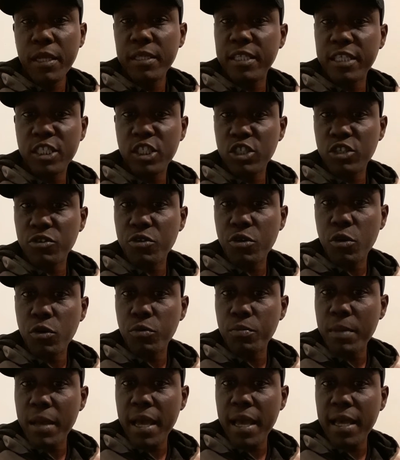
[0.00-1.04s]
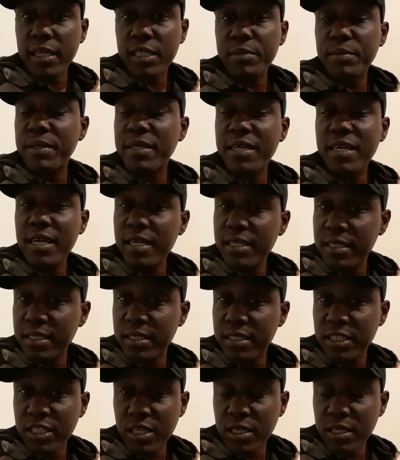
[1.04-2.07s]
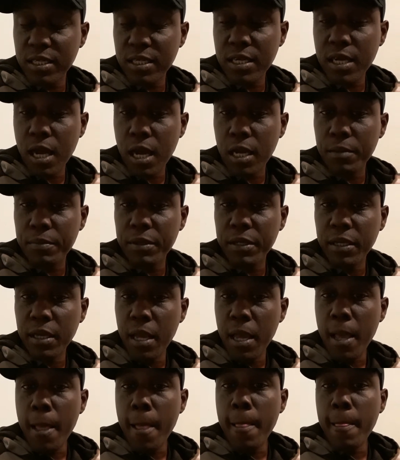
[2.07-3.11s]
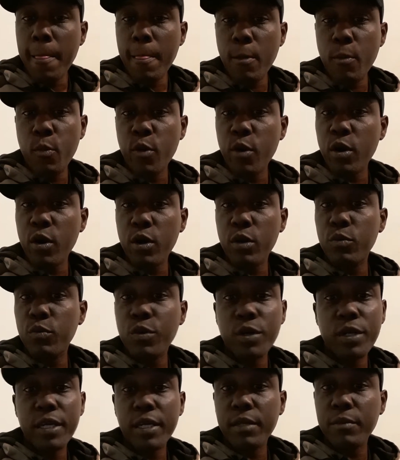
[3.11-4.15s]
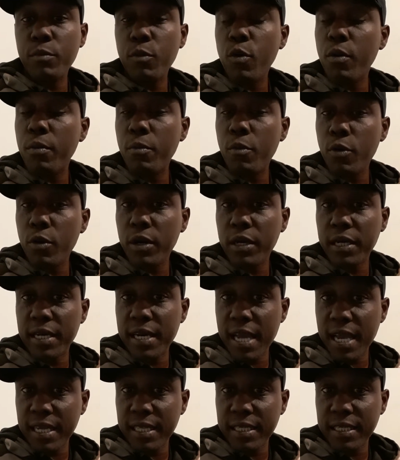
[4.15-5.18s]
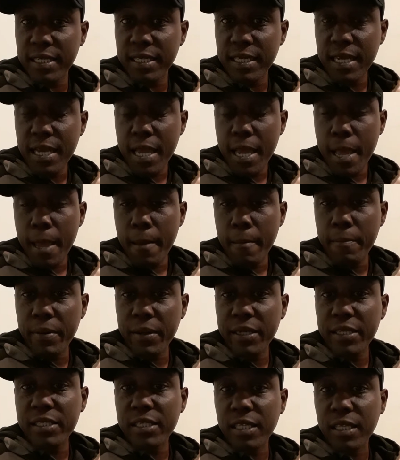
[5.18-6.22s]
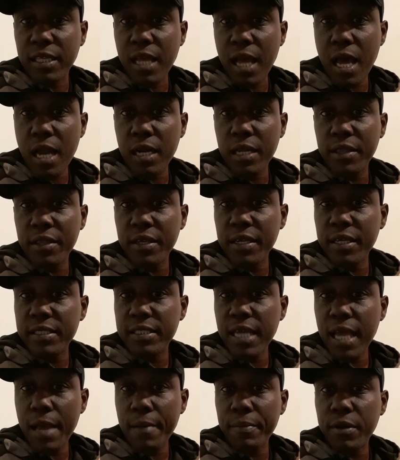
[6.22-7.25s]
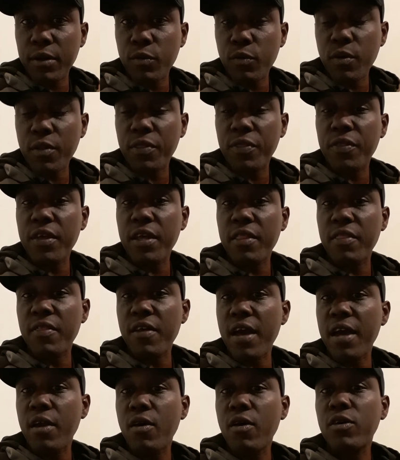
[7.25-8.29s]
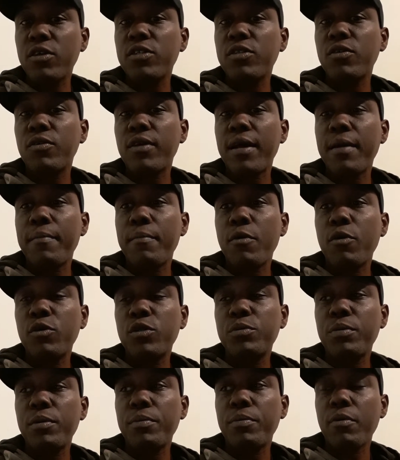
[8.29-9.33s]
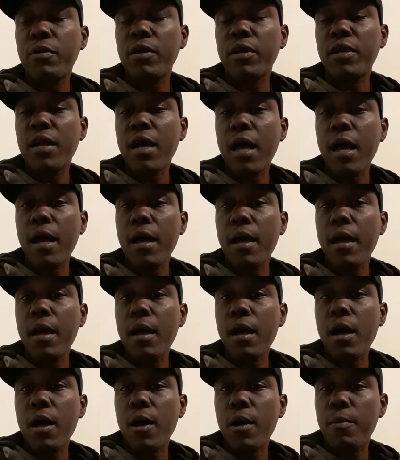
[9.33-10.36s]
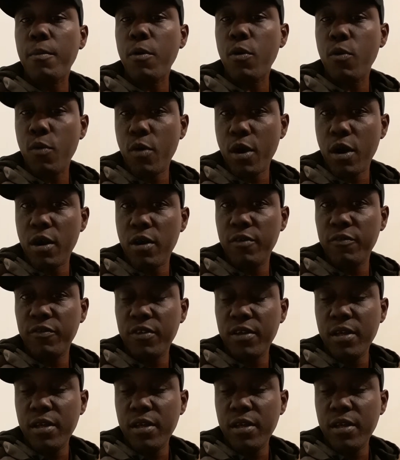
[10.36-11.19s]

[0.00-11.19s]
digital nomads, because of shared economy, we're getting more and more connected. But it's a lot of things happening within that also that most people are not aware of.